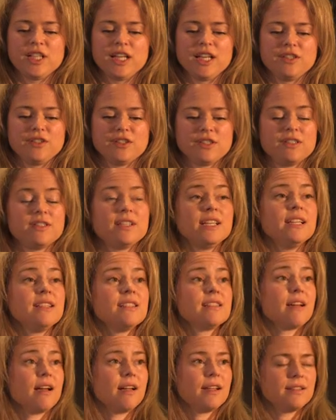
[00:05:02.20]
challenges in
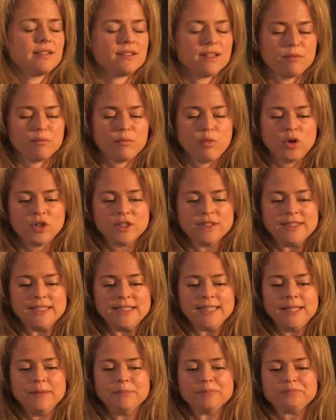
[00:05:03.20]
science and
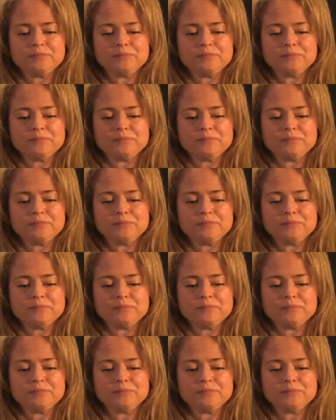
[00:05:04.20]
policy.